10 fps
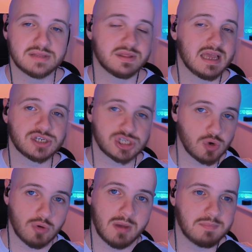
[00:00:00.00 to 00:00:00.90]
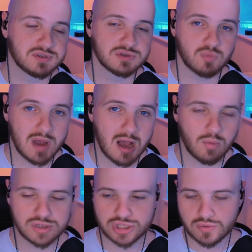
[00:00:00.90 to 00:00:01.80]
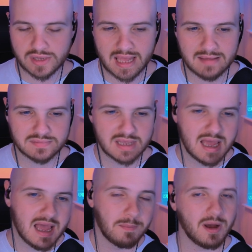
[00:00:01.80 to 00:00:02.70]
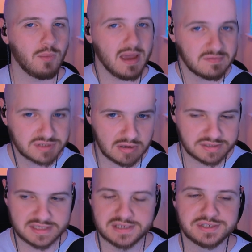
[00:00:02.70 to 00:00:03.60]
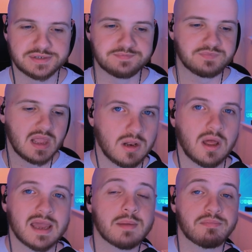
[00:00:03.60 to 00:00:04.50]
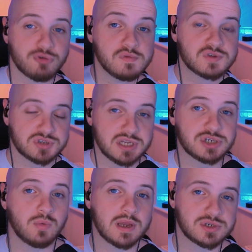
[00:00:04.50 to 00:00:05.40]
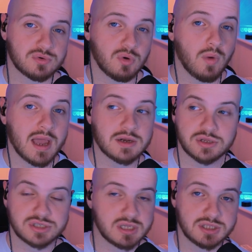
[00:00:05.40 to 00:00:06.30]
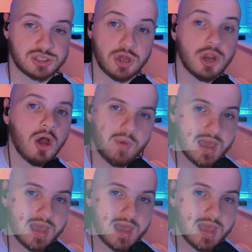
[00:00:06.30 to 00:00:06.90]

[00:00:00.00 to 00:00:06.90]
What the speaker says: There's shoot 'em ups as well and shooter games, but by way of Star Citizen, it improves your situational awareness to no